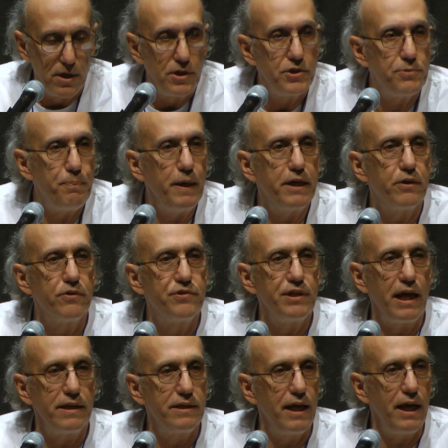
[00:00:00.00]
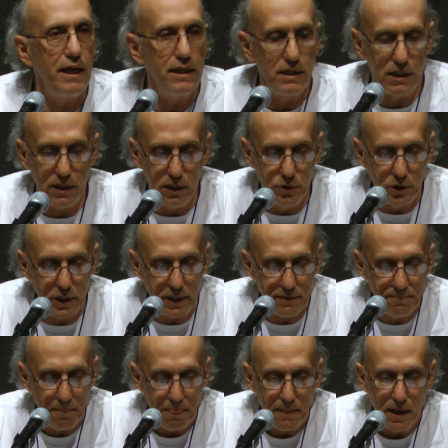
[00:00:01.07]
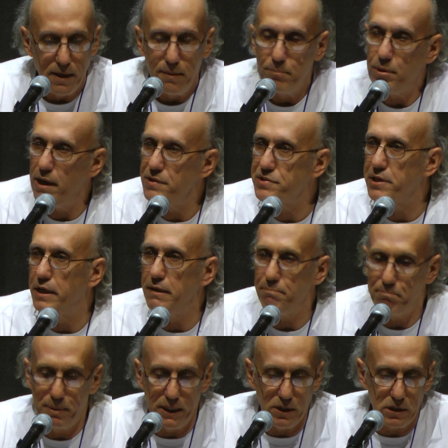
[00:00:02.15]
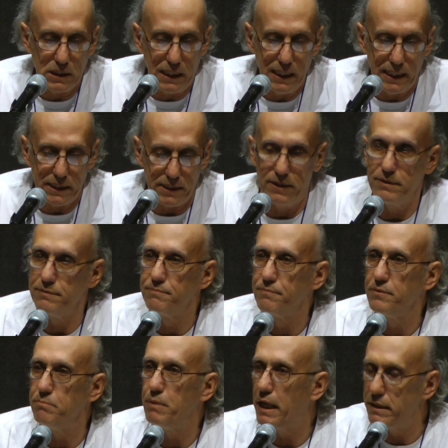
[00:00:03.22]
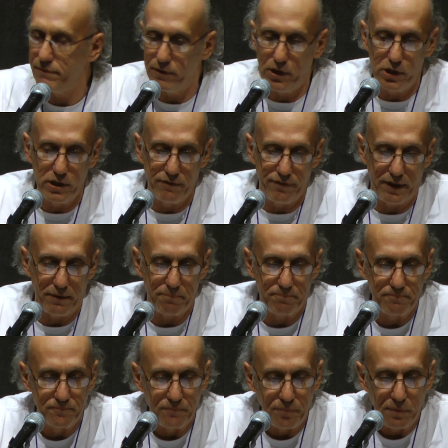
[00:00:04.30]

Speakers that day included President Bill Clinton. You might have heard of him.